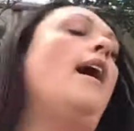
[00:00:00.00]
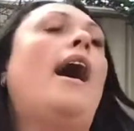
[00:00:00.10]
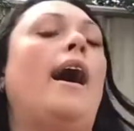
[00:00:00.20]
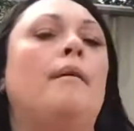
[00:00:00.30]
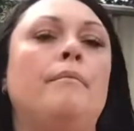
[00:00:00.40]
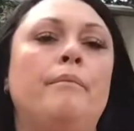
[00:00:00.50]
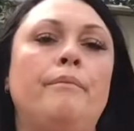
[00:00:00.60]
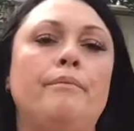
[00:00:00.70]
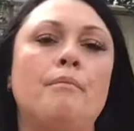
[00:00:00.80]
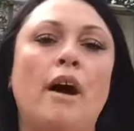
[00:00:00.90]

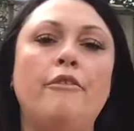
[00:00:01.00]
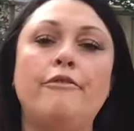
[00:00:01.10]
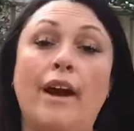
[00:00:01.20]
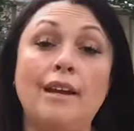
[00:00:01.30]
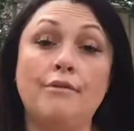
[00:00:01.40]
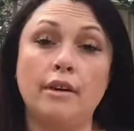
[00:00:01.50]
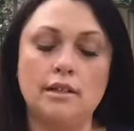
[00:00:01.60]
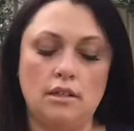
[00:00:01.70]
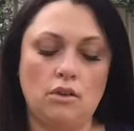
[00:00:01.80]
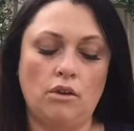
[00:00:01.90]
My favourite
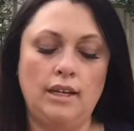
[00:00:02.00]
sock